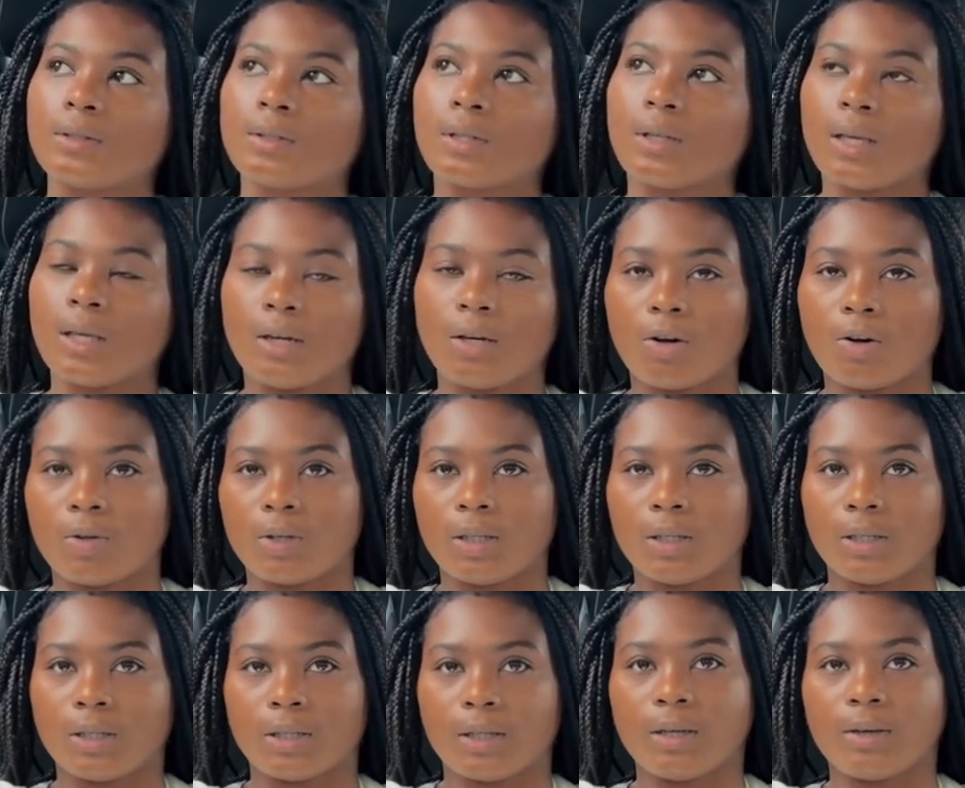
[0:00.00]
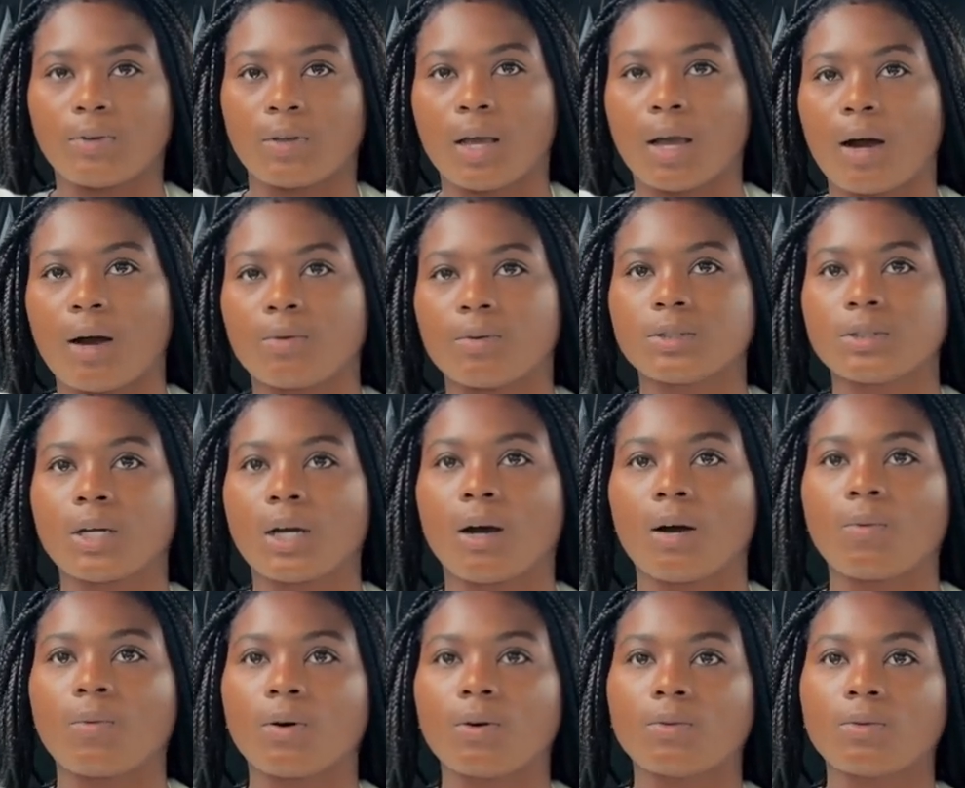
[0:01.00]
getting on here and giving y'all what
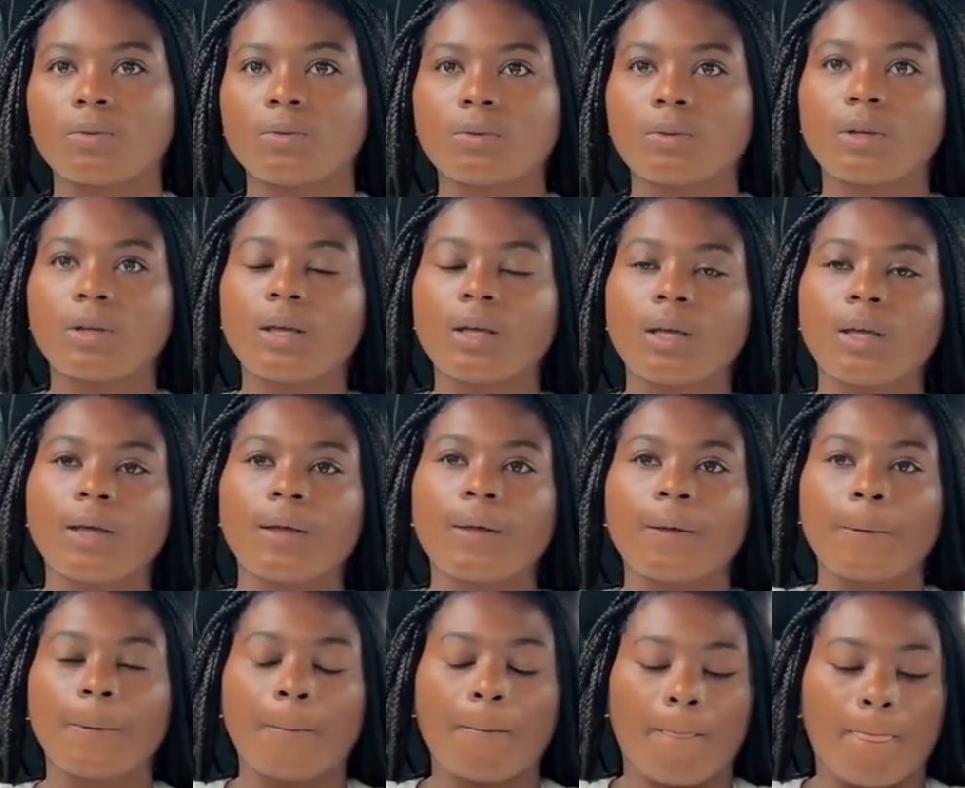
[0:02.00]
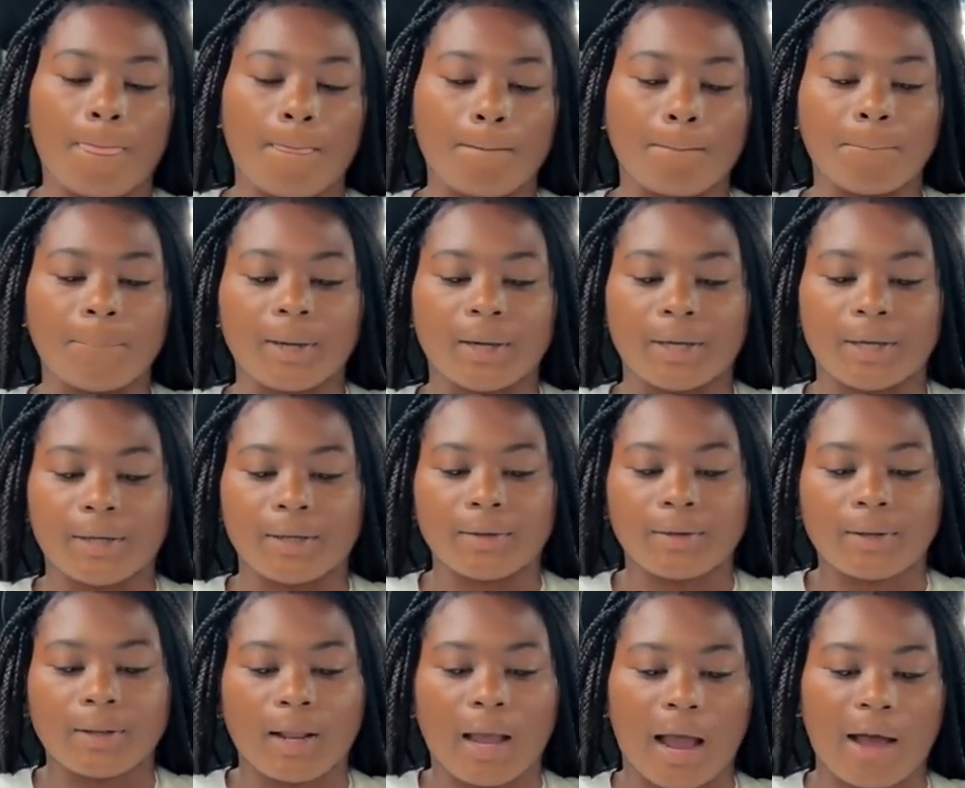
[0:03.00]
y'all want. But
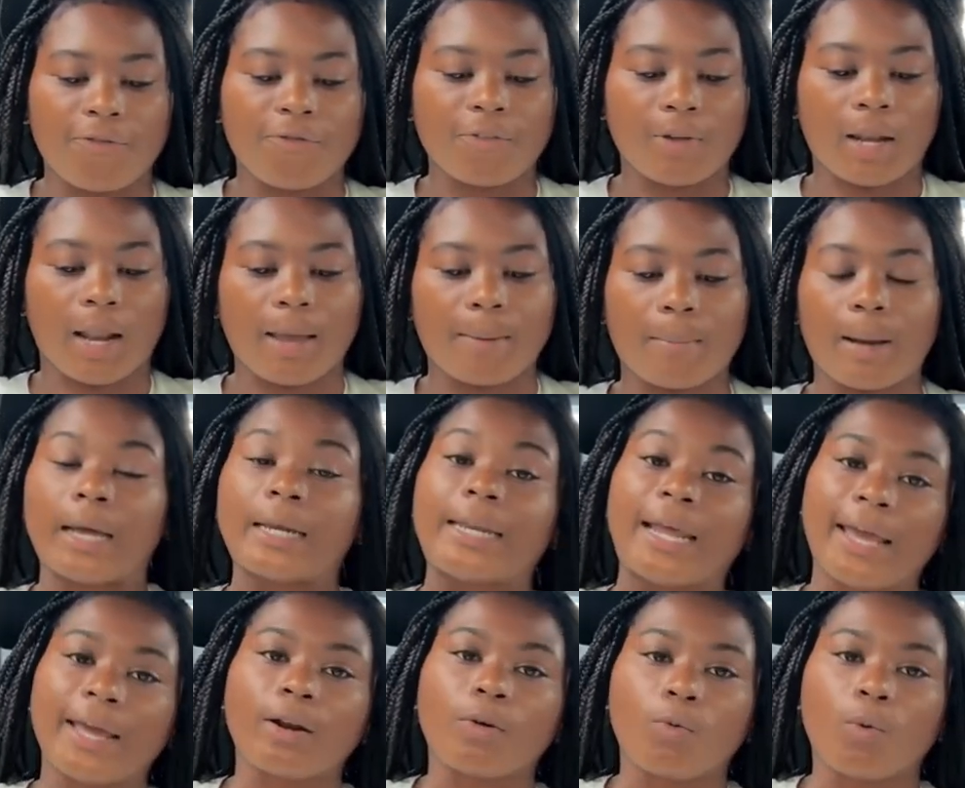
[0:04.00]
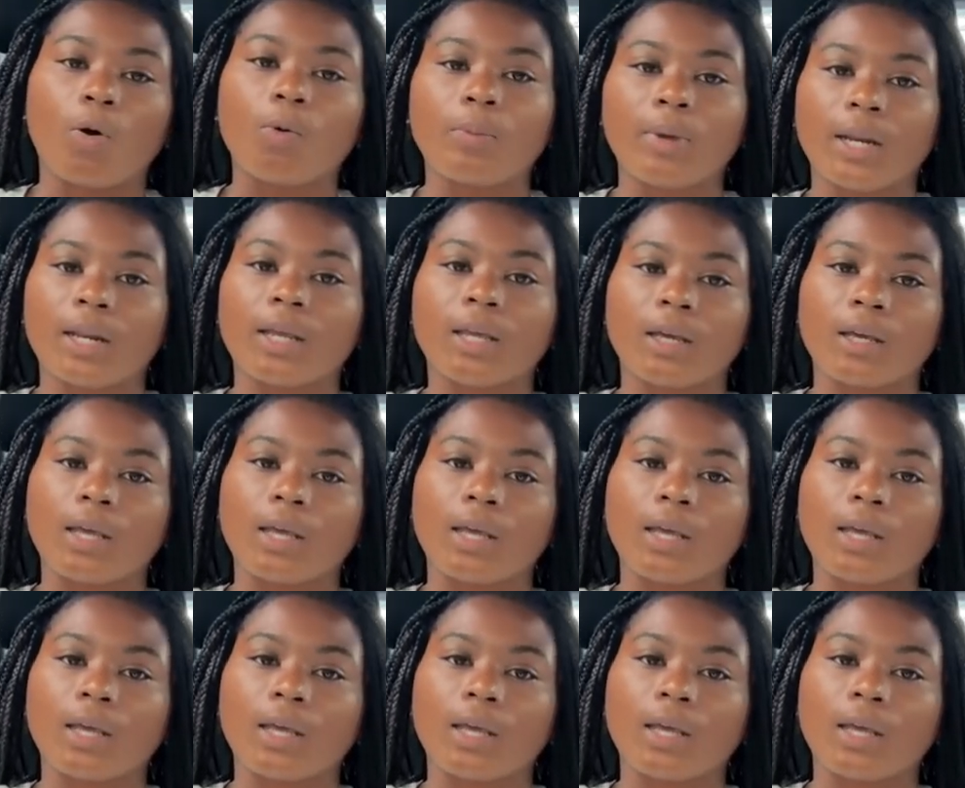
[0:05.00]
I feel like my daddy want me to give